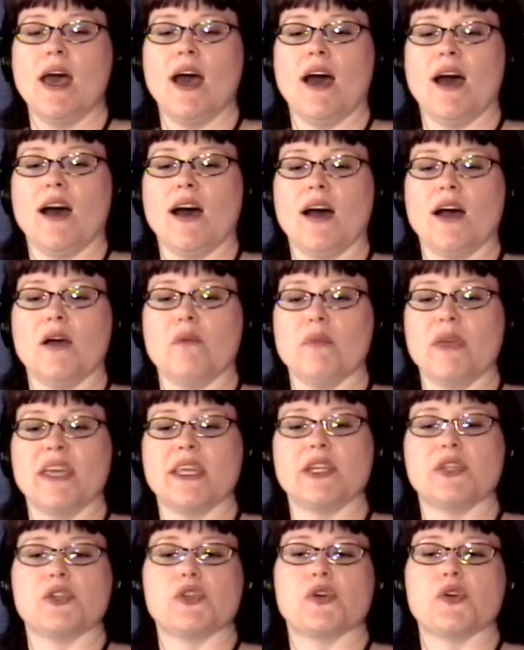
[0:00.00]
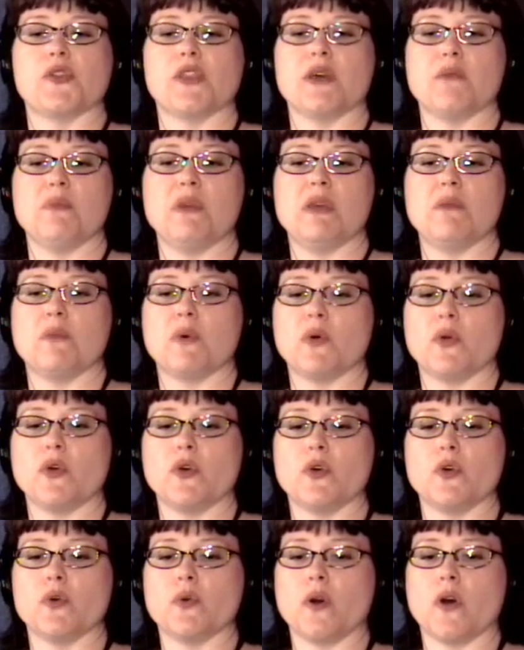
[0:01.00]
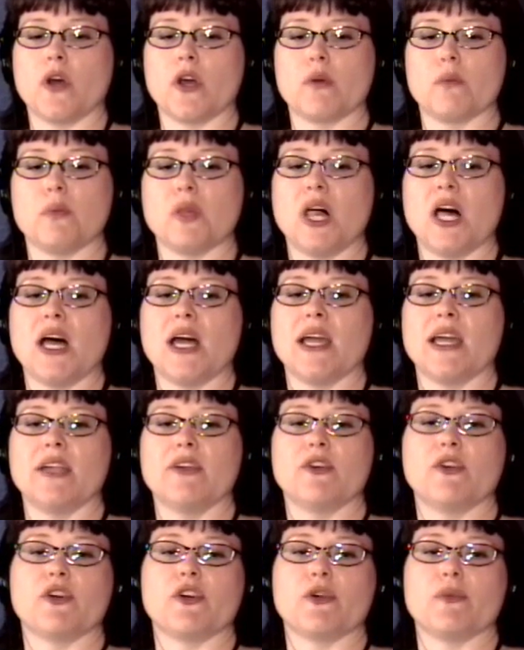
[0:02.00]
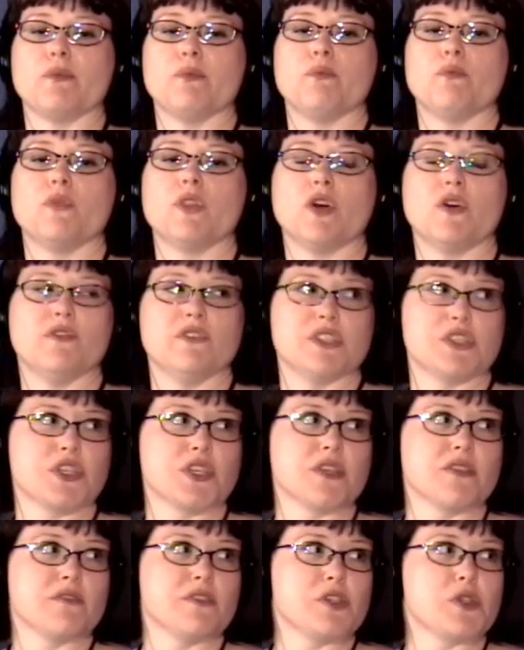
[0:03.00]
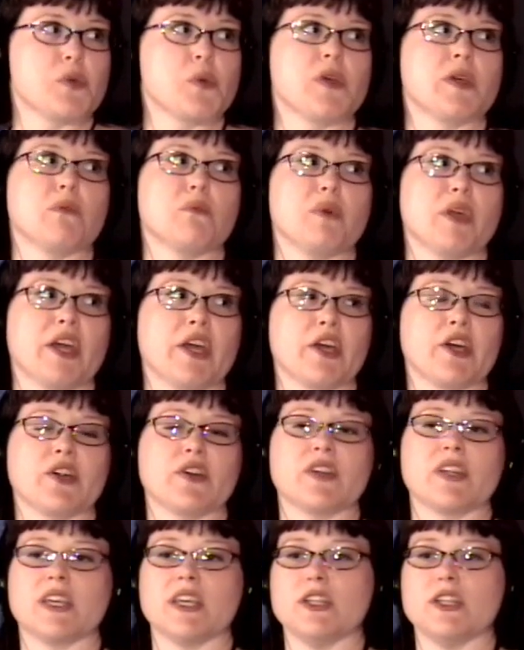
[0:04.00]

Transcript: uh, making sure that people who are blind or low vision, visually impaired,